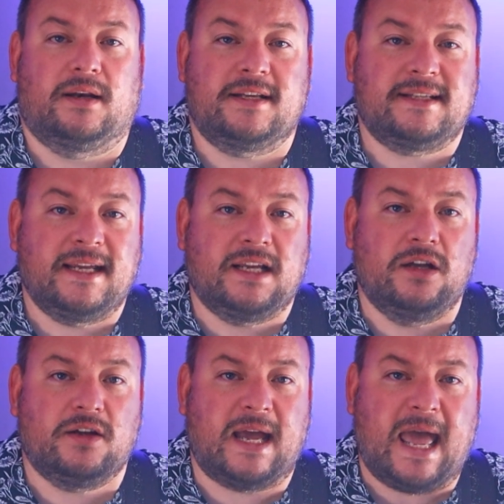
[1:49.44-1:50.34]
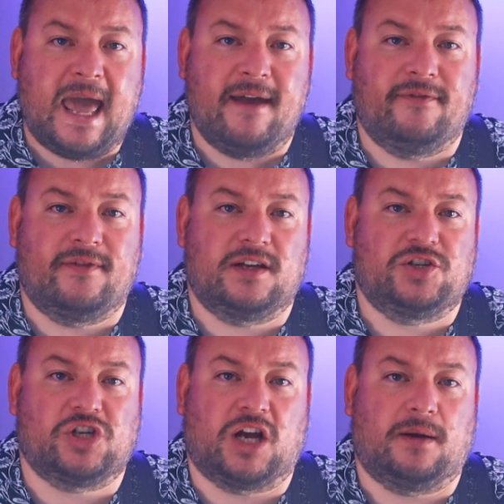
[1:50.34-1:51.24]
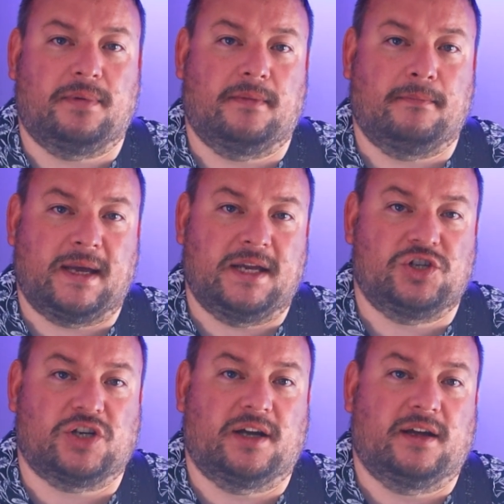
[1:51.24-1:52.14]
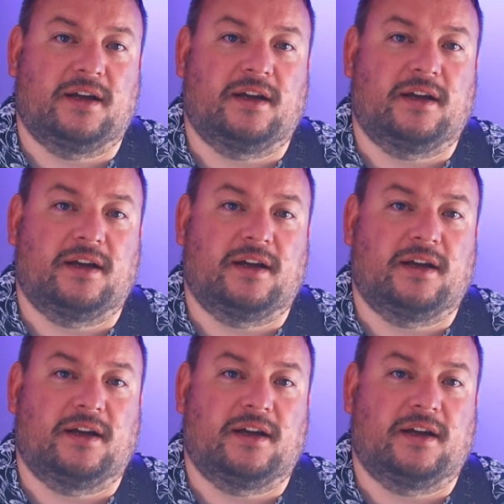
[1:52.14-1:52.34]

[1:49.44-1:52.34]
Let's take a look at F sharp major.